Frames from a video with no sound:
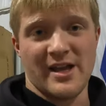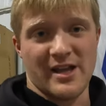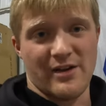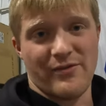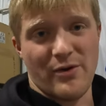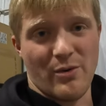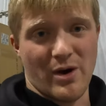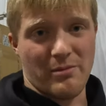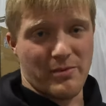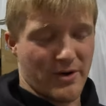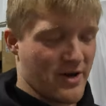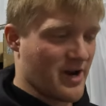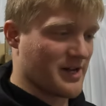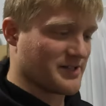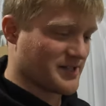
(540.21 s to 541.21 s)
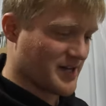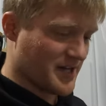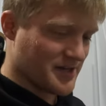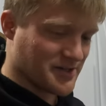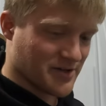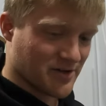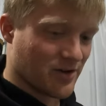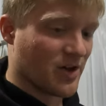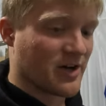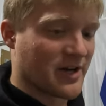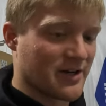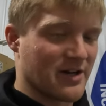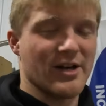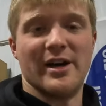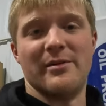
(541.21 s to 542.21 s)
If you are putting on skis and you're
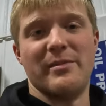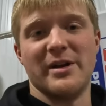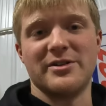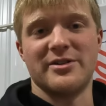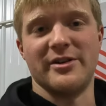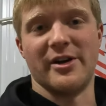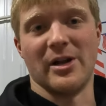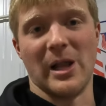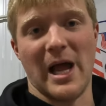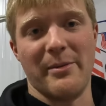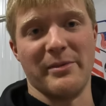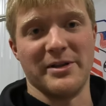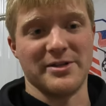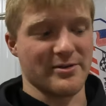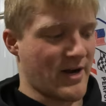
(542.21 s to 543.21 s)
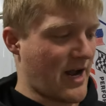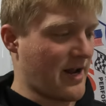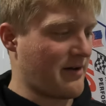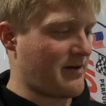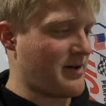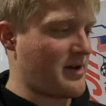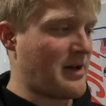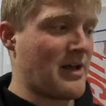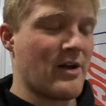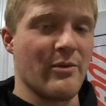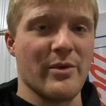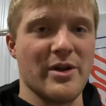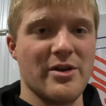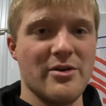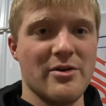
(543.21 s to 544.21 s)
looking to make sure your alignment's right,
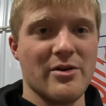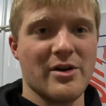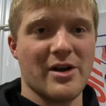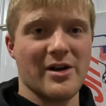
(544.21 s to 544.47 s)
we do